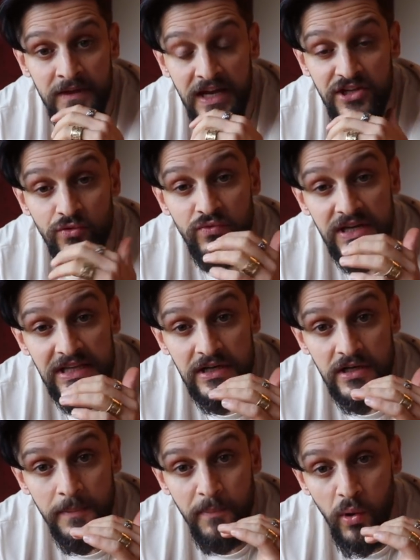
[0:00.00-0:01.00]
and you're really
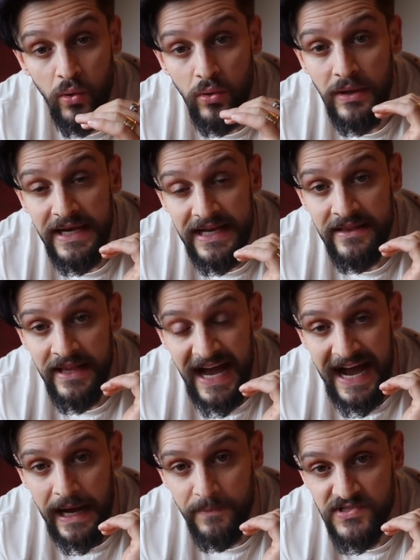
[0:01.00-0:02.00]
gonna pull in the
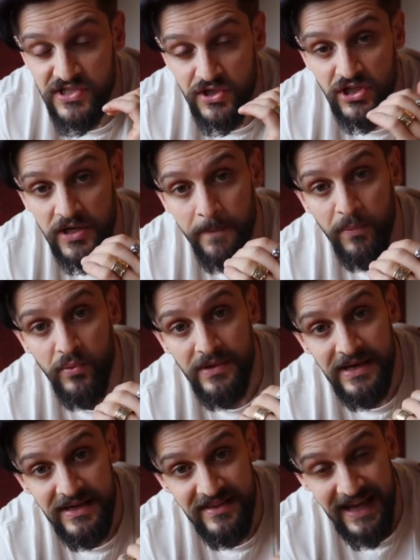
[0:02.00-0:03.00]
abs. So you're gonna
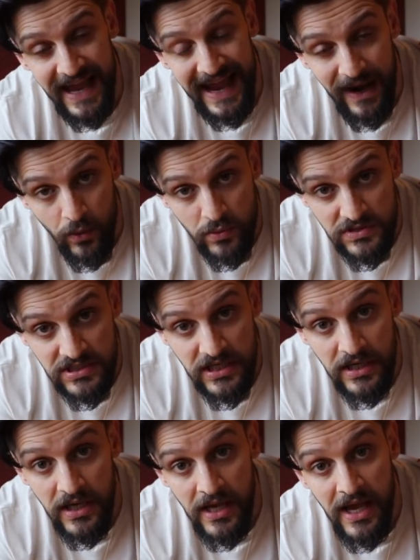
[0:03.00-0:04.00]
breathe out
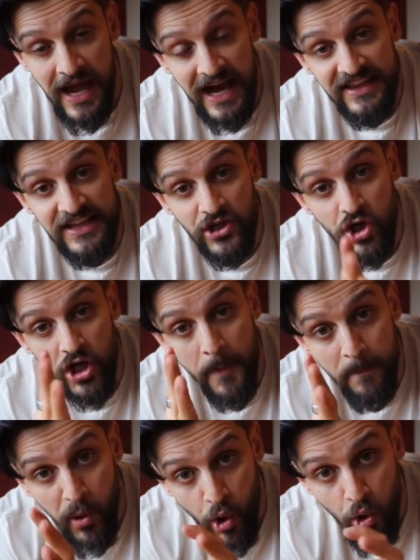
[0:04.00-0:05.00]
and then you're
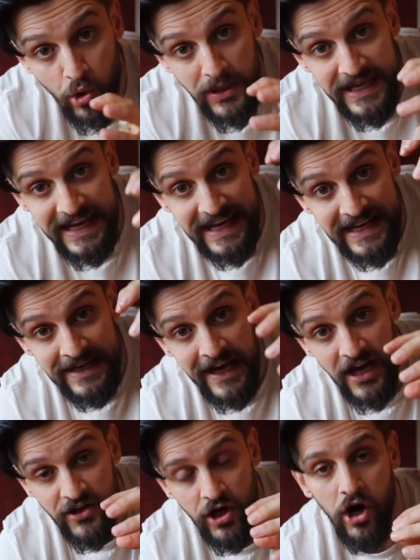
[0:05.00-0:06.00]
gonna pull in
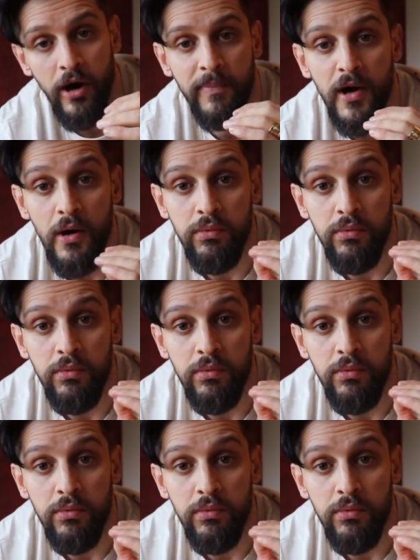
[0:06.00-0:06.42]
and up.